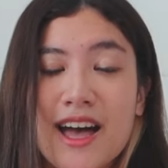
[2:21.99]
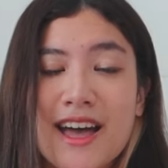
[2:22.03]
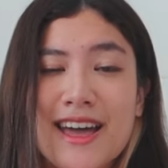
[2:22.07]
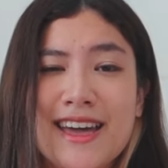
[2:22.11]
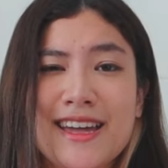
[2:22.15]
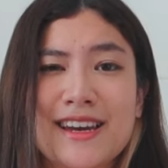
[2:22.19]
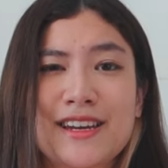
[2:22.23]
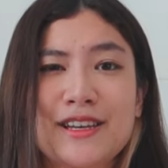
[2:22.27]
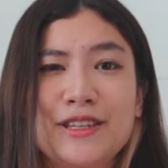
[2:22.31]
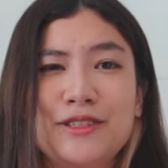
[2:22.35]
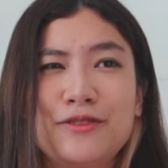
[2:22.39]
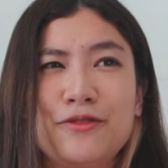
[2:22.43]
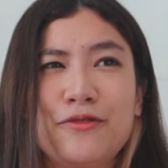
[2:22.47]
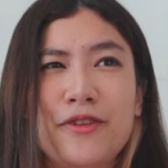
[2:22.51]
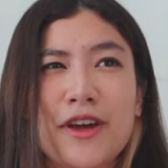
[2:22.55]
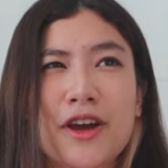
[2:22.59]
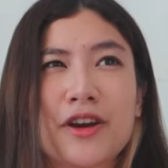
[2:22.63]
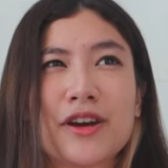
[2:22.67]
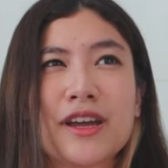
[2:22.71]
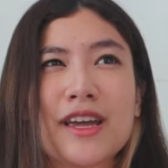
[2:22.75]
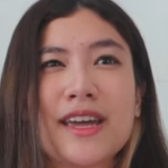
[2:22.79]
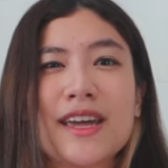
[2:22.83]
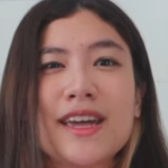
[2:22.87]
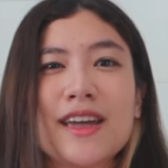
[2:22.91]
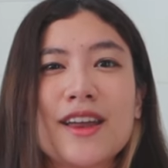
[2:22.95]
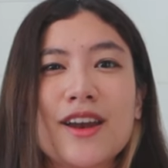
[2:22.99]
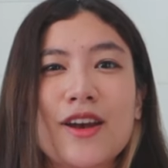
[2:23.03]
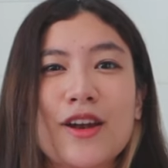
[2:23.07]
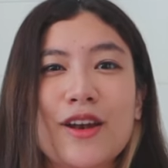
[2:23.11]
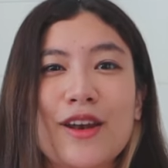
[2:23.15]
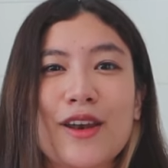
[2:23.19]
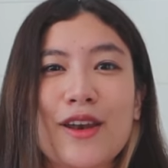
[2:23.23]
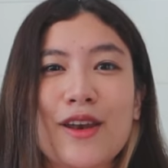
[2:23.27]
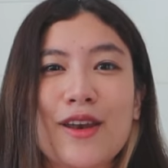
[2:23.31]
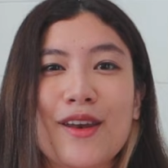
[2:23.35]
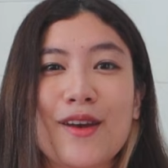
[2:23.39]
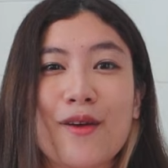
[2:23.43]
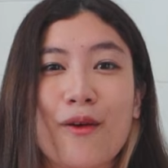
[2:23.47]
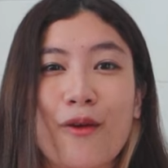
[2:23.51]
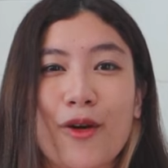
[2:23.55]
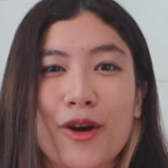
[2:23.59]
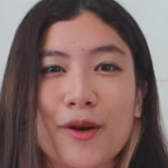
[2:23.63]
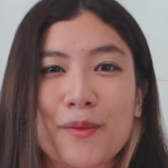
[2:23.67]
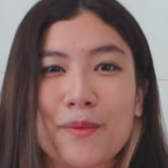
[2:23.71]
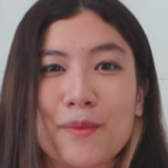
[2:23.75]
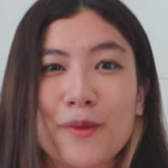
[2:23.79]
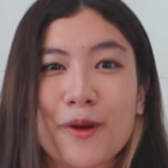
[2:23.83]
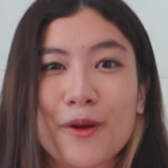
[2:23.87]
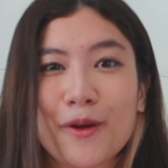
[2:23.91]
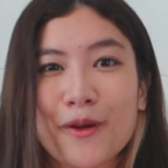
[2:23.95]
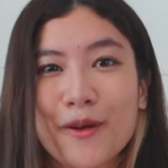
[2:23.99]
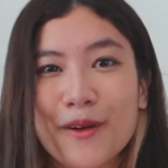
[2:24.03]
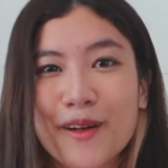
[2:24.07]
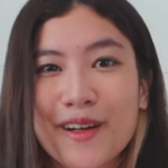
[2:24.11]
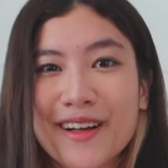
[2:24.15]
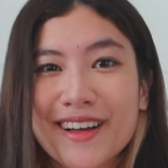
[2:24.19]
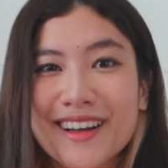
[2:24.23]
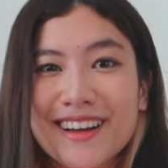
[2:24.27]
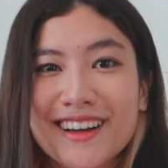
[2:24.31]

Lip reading: it is very normal